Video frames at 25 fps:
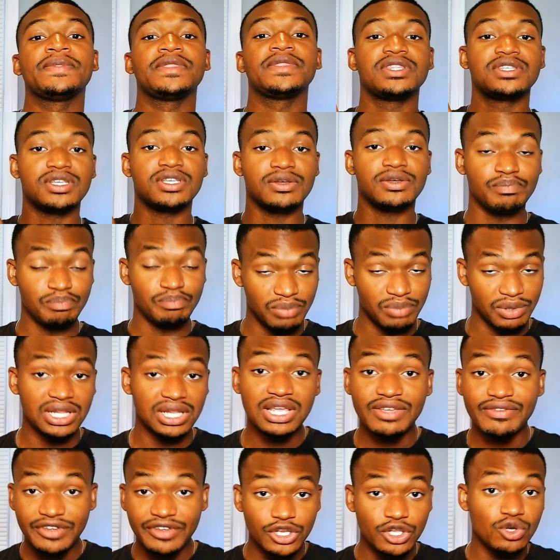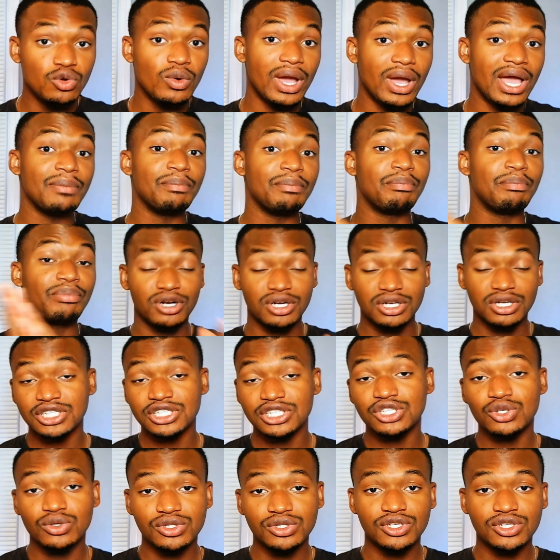to believe in you and purchase
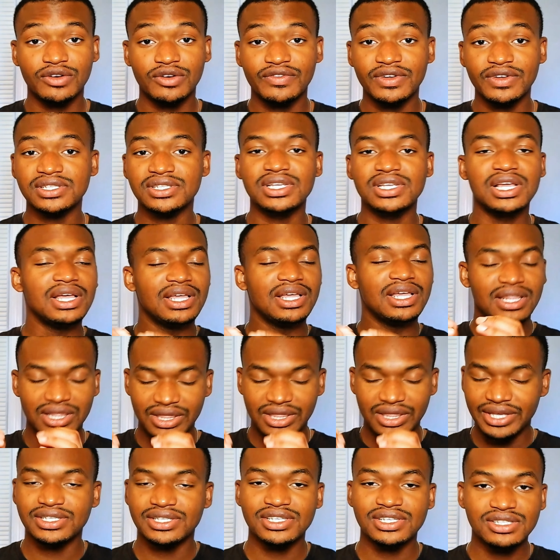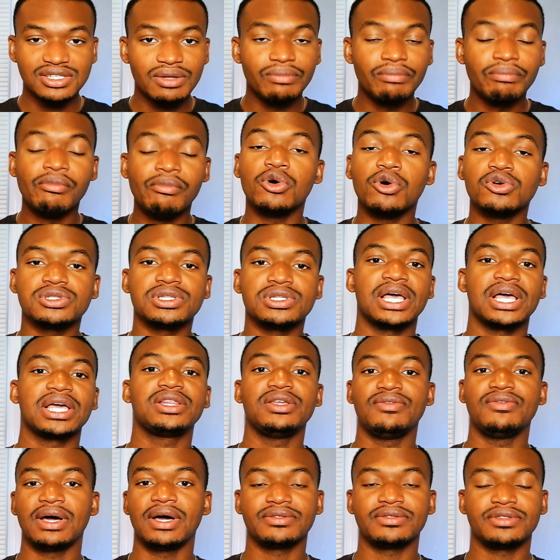your service, this is the most likely
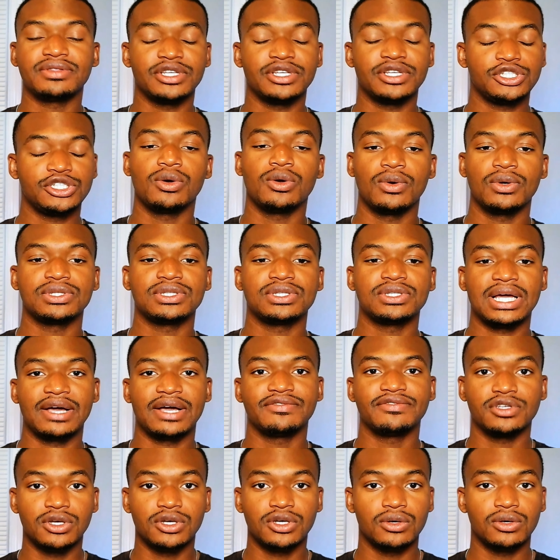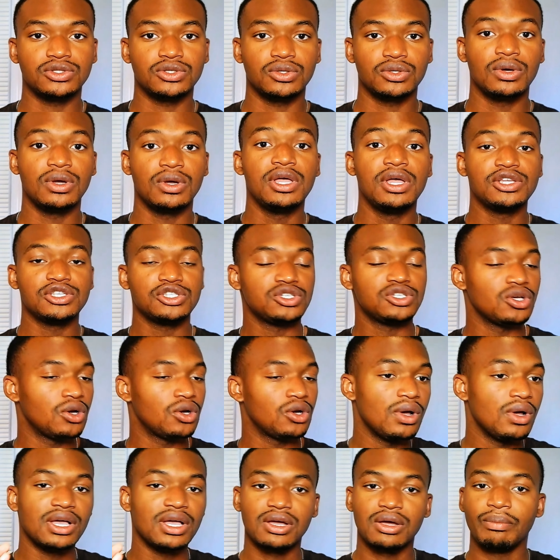route that you're going to have to go to. So
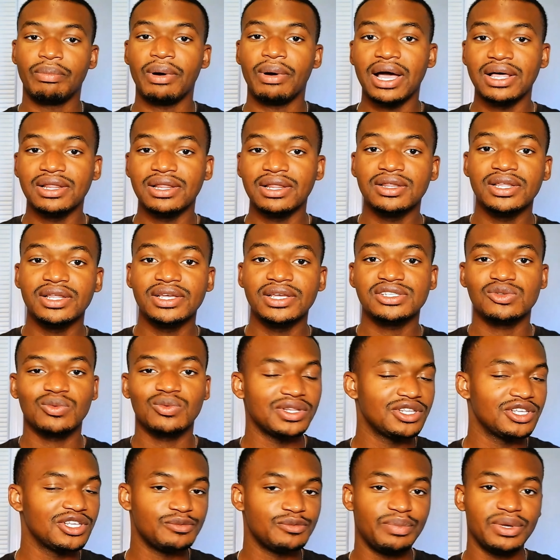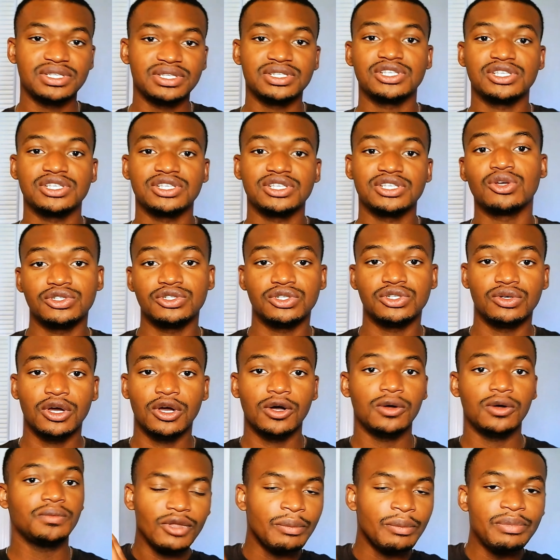compile a list, whether it's business owners you
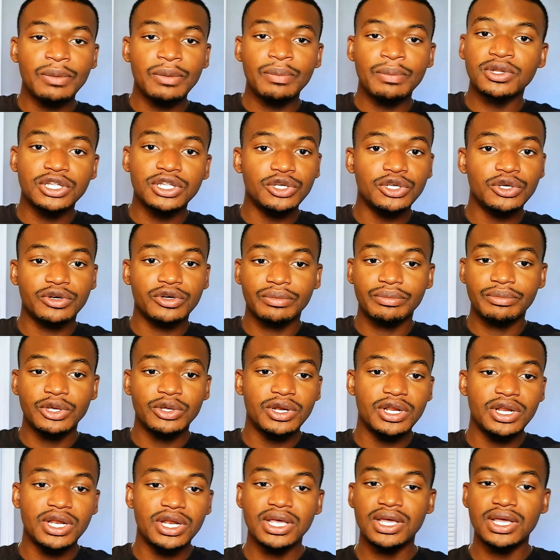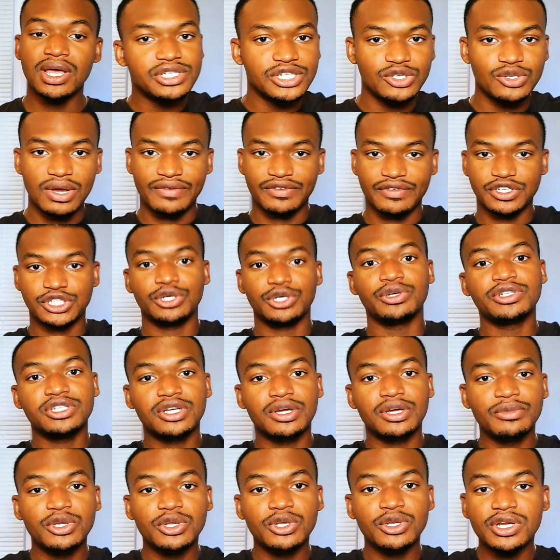know, people in your community, and you have a church
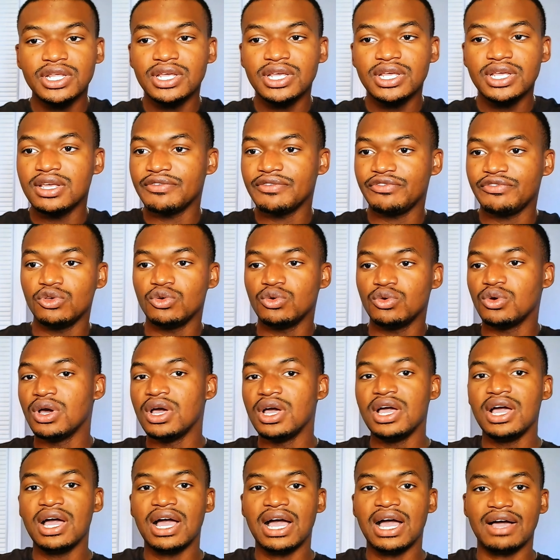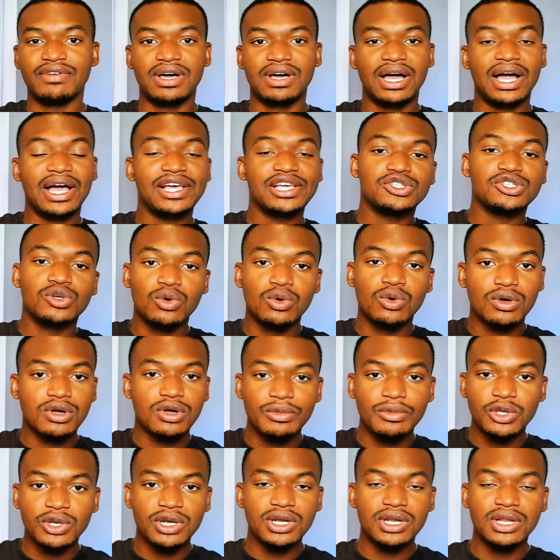community, if you have a high school
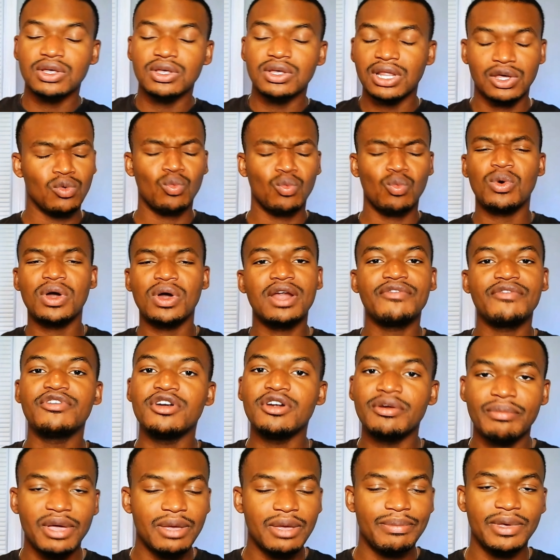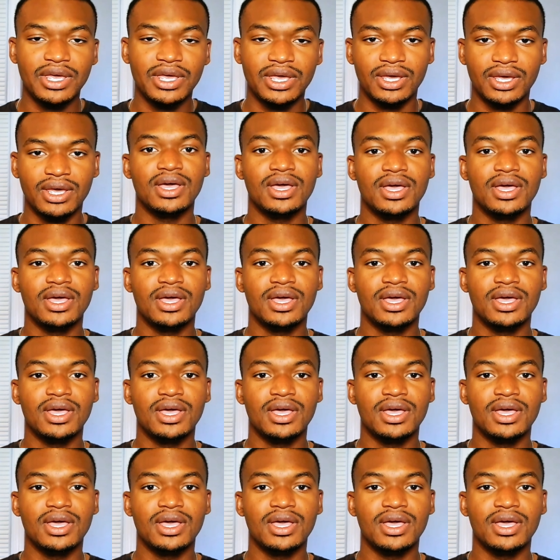community, like whatever it may be.